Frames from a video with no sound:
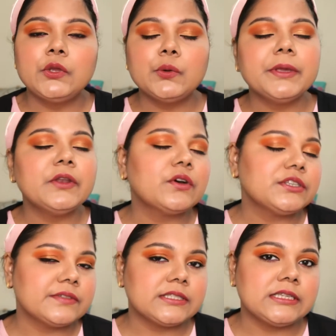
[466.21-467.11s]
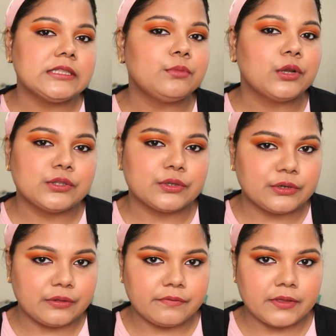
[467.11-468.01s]
you may not even see the
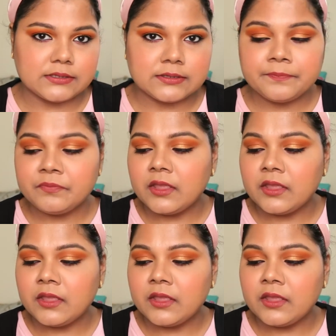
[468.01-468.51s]
bronzer on your face.